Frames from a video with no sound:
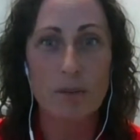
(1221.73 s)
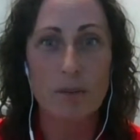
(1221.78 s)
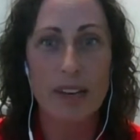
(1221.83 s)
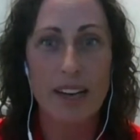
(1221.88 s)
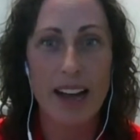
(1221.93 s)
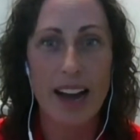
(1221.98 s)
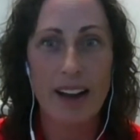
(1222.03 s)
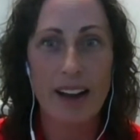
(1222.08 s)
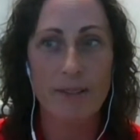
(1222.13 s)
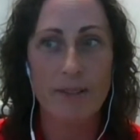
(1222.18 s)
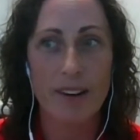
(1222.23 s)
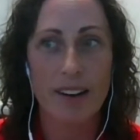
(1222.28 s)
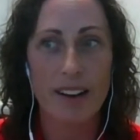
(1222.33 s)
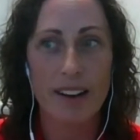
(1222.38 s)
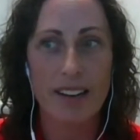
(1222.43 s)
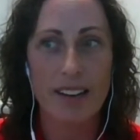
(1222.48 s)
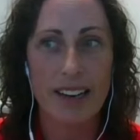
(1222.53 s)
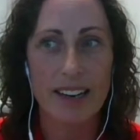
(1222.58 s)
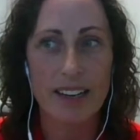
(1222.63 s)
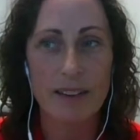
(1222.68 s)
we have
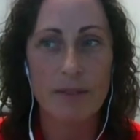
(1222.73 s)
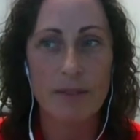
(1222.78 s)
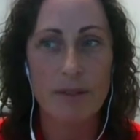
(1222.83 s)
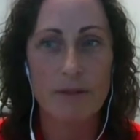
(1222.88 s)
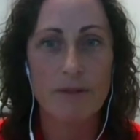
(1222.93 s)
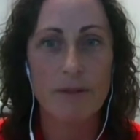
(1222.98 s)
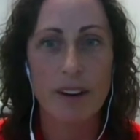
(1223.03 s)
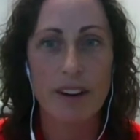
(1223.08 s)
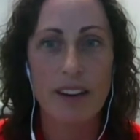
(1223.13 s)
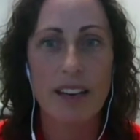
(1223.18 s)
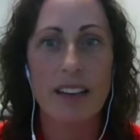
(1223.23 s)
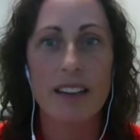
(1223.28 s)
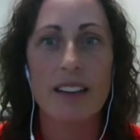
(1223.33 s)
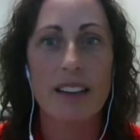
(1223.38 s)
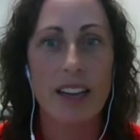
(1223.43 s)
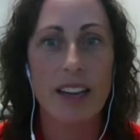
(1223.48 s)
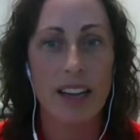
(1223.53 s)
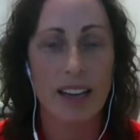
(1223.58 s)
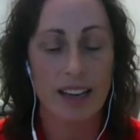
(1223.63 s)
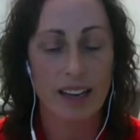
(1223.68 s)
kind of a funny
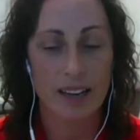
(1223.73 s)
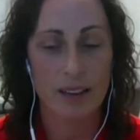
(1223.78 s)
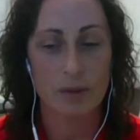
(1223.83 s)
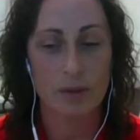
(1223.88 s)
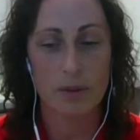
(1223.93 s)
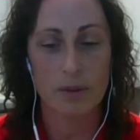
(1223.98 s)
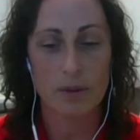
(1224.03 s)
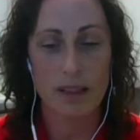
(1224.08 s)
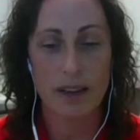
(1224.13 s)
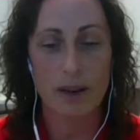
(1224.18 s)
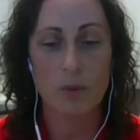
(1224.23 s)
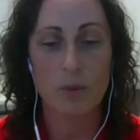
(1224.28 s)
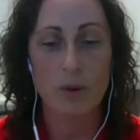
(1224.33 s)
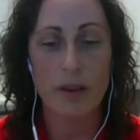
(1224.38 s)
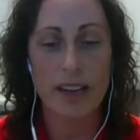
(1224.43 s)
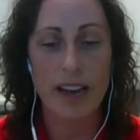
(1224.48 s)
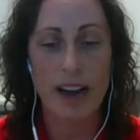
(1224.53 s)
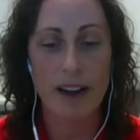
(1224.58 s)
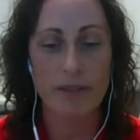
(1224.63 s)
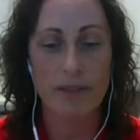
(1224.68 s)
thing that we
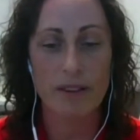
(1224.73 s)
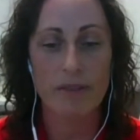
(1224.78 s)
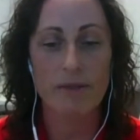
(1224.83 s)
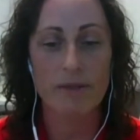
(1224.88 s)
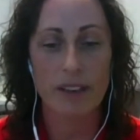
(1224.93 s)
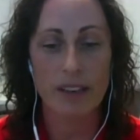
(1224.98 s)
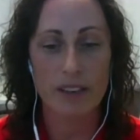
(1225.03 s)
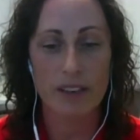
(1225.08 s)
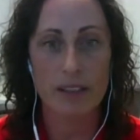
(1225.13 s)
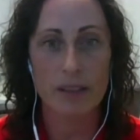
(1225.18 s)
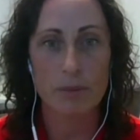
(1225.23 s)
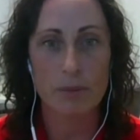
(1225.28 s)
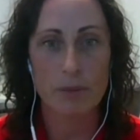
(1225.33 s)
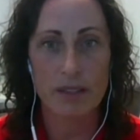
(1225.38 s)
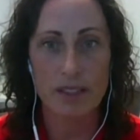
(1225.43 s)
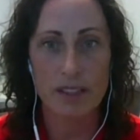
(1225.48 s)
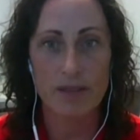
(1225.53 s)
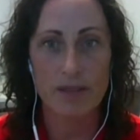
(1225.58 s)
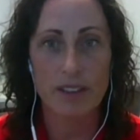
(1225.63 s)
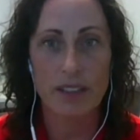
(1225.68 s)
have a very
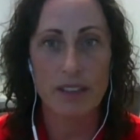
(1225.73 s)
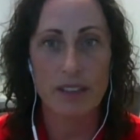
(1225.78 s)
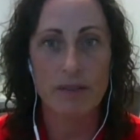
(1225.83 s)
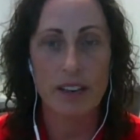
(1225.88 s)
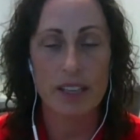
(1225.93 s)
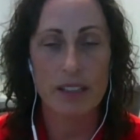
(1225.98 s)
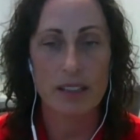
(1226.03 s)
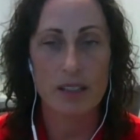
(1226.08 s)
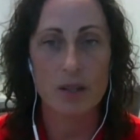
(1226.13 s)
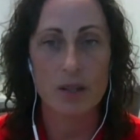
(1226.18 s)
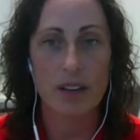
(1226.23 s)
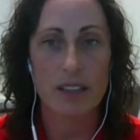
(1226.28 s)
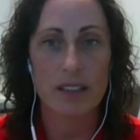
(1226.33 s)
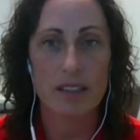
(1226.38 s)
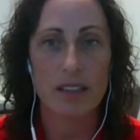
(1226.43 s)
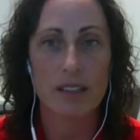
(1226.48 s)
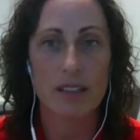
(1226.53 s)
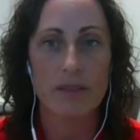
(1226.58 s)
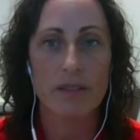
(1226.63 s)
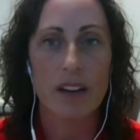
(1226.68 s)
specific advance
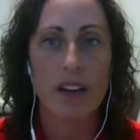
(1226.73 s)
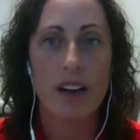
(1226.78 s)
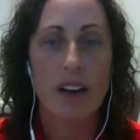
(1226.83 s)
directive.